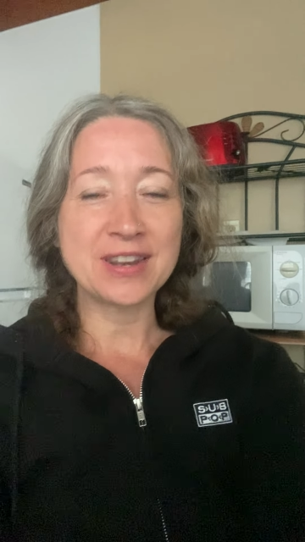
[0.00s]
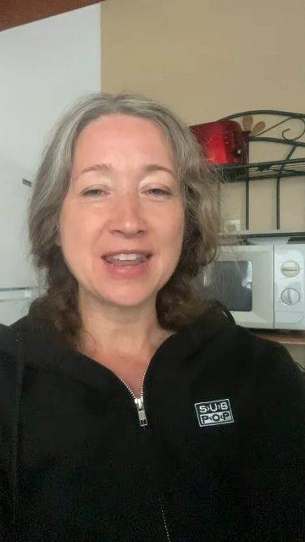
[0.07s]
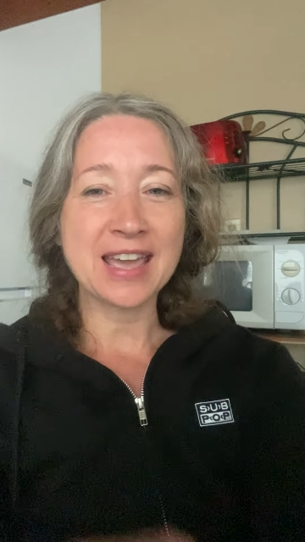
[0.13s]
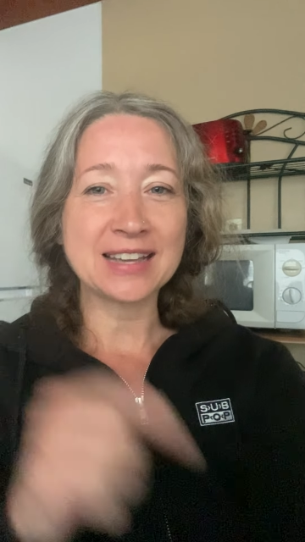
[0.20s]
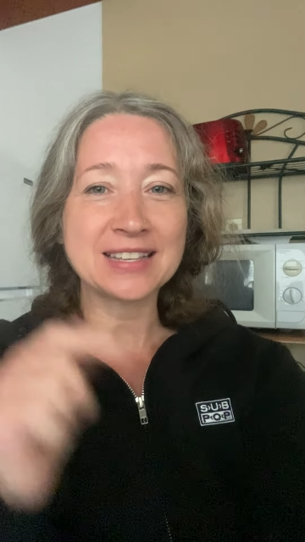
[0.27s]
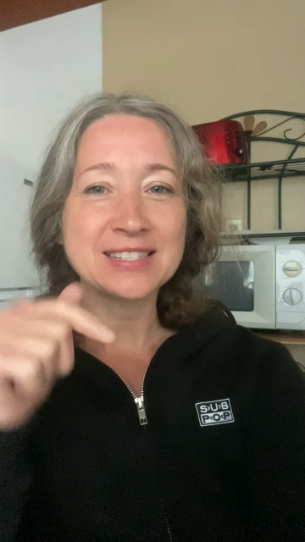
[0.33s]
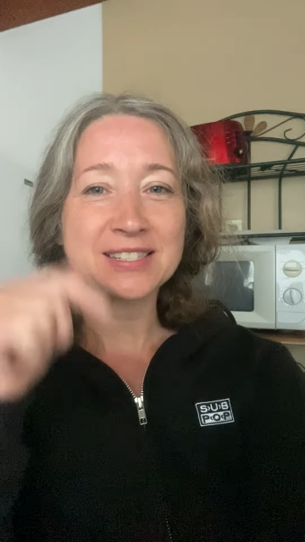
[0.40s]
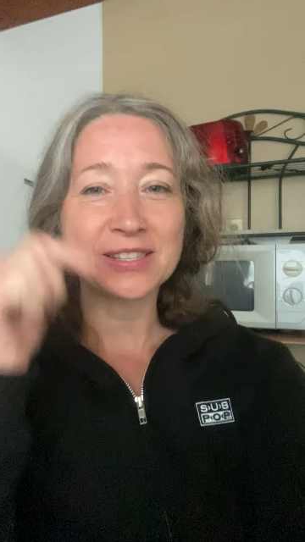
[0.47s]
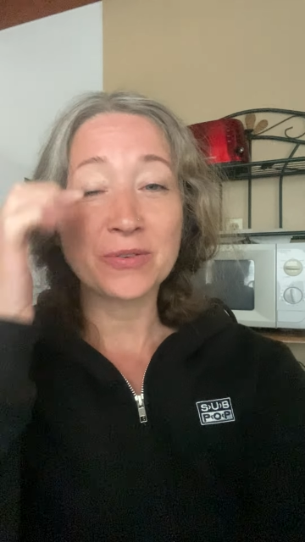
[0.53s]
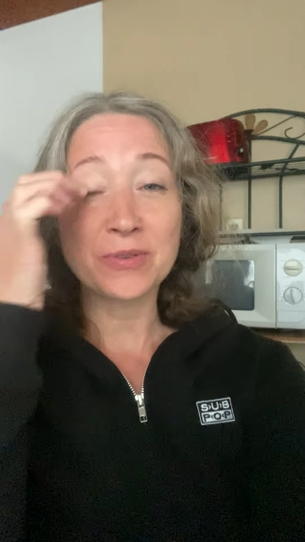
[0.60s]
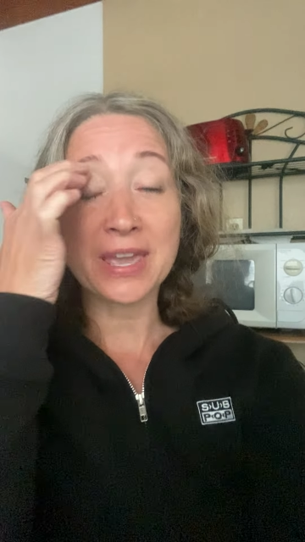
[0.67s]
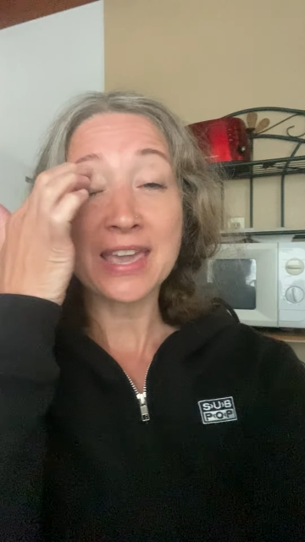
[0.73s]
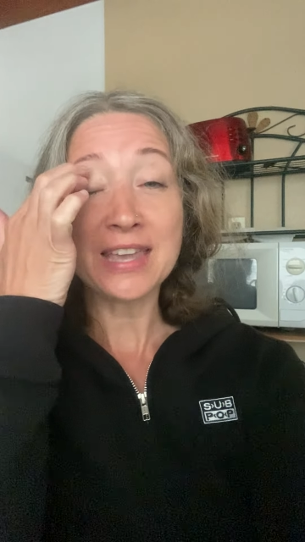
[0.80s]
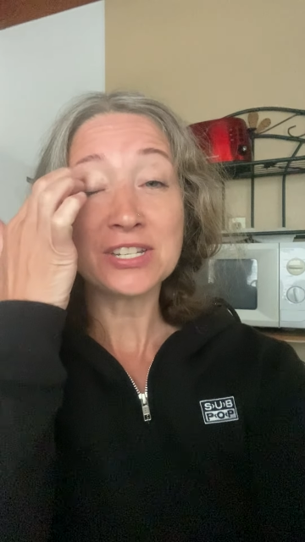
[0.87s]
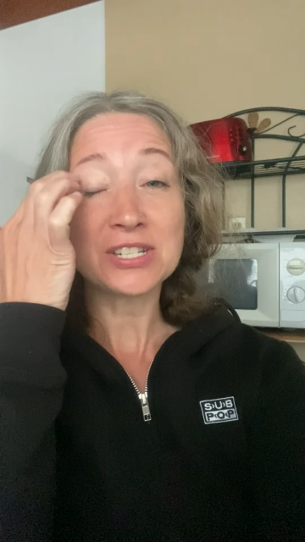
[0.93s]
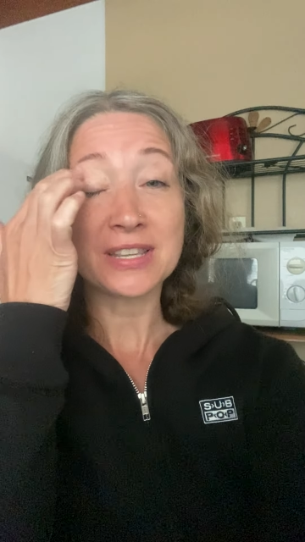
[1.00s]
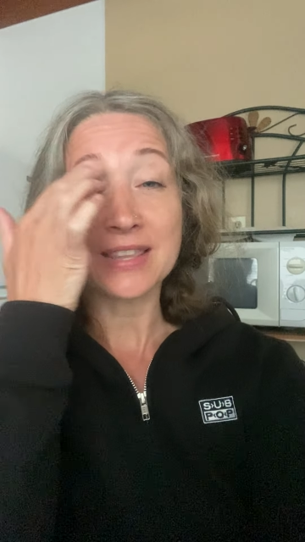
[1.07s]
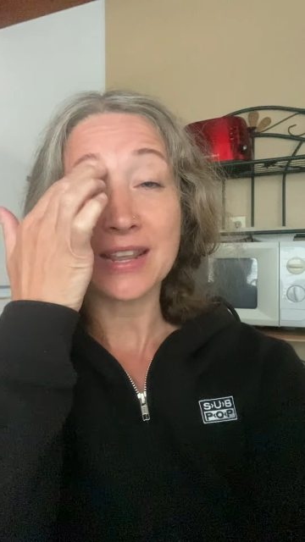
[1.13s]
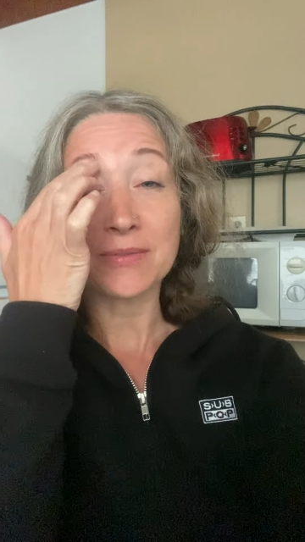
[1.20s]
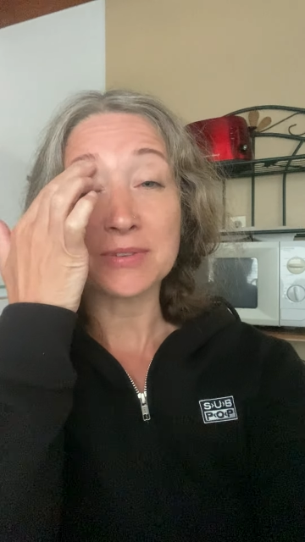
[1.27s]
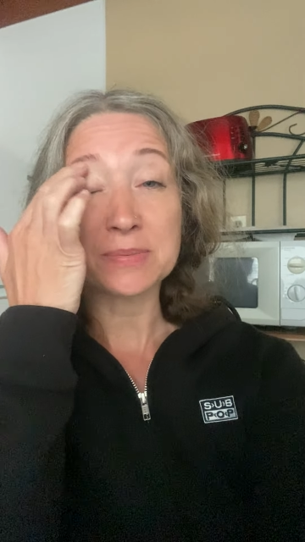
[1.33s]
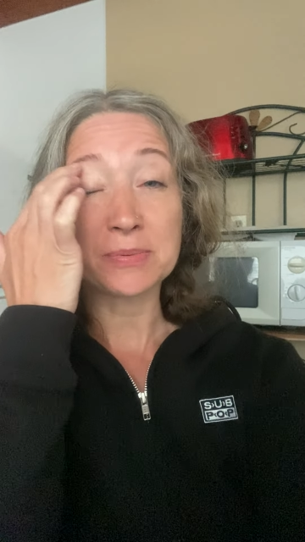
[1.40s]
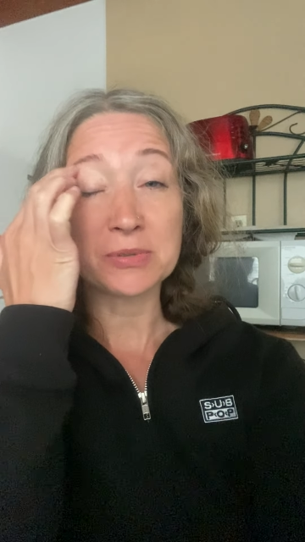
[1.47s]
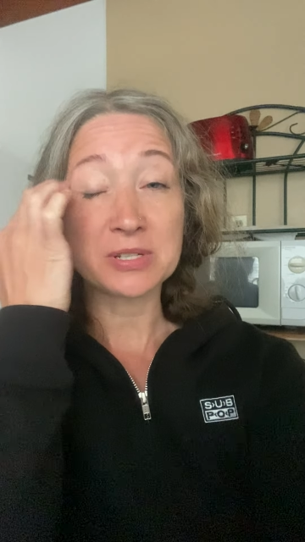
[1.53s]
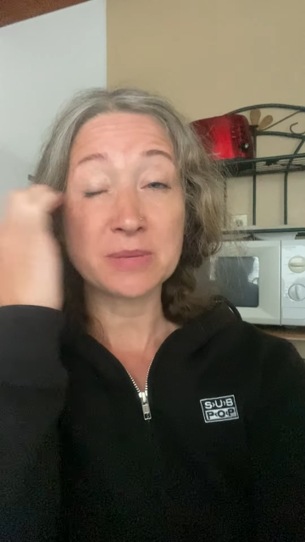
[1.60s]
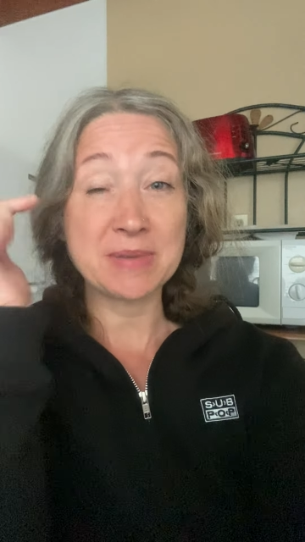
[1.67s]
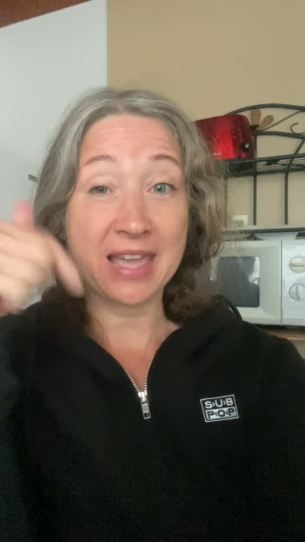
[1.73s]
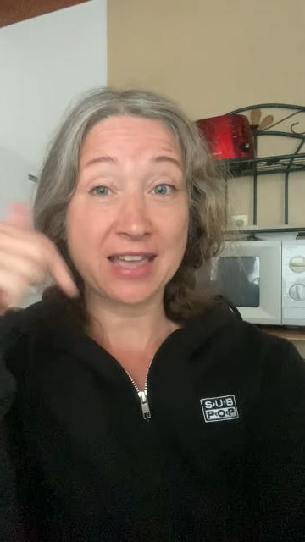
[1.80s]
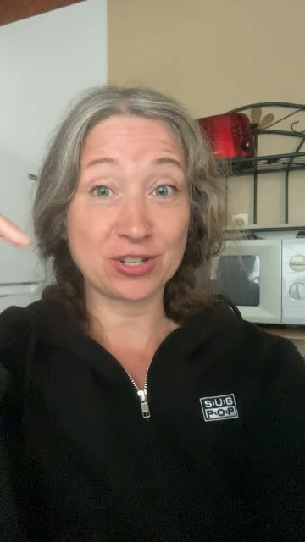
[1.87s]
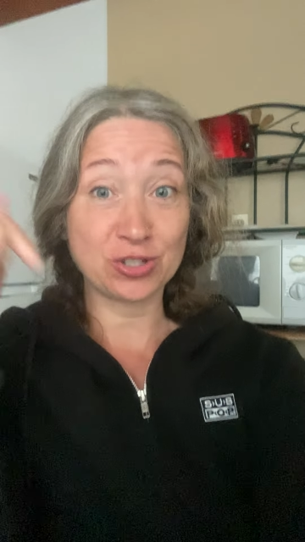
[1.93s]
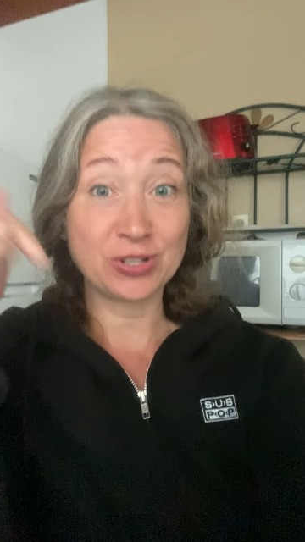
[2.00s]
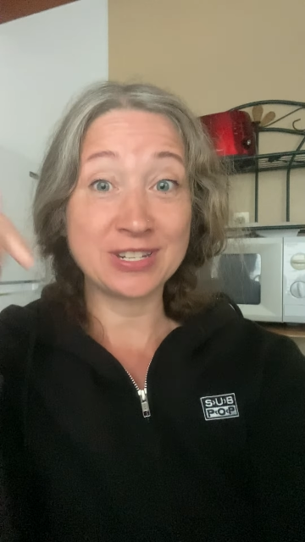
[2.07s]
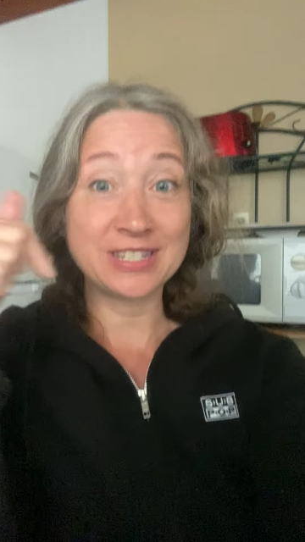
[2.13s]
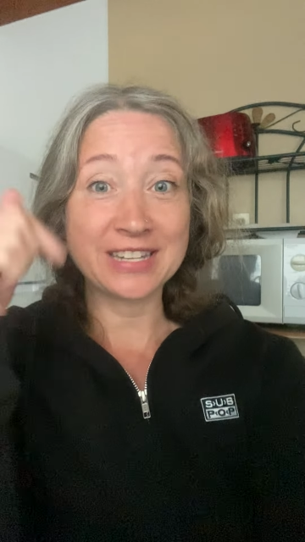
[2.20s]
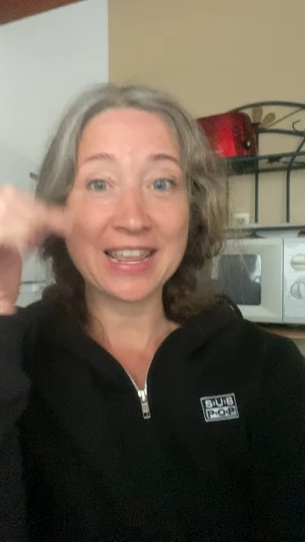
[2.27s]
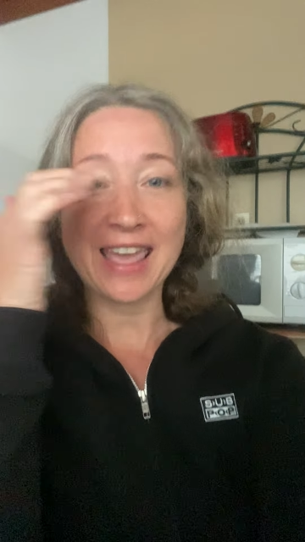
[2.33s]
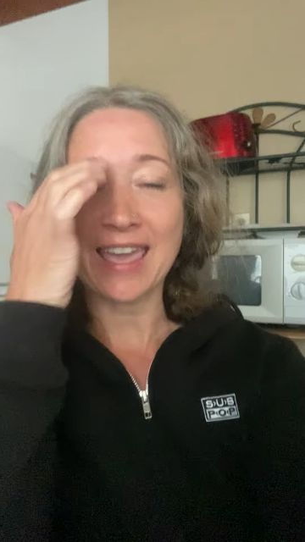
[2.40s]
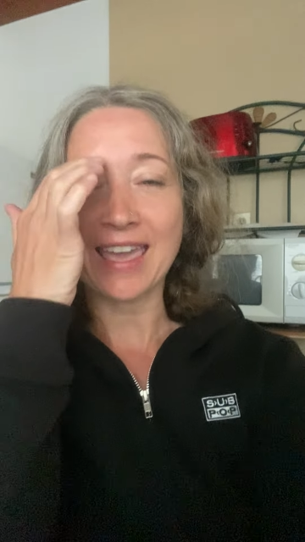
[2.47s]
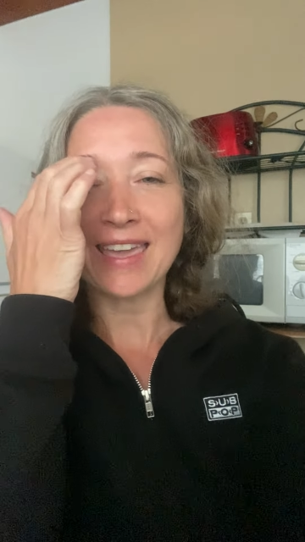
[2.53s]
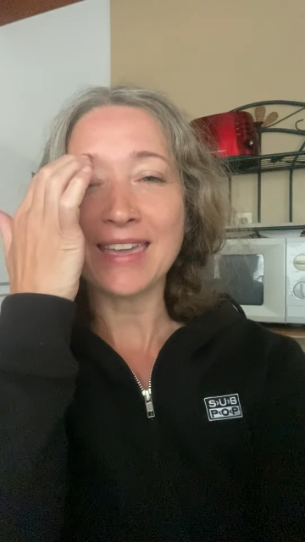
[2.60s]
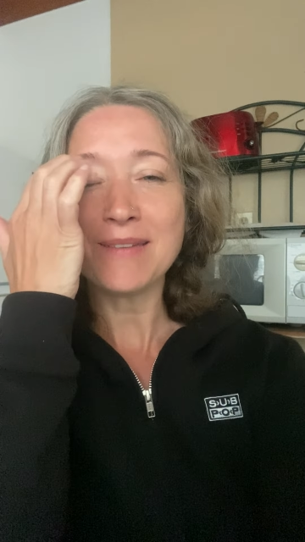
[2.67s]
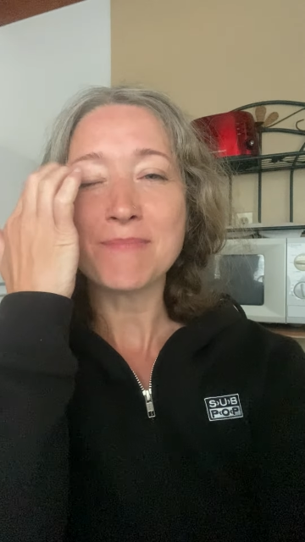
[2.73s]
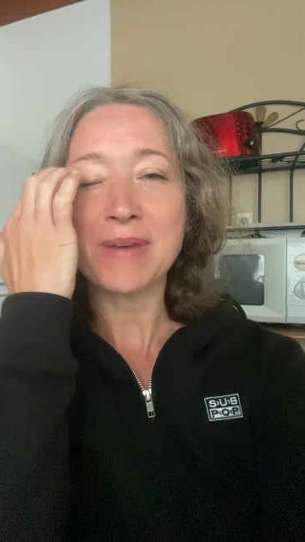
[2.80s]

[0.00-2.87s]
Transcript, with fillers: next location that I was supposed to be at today.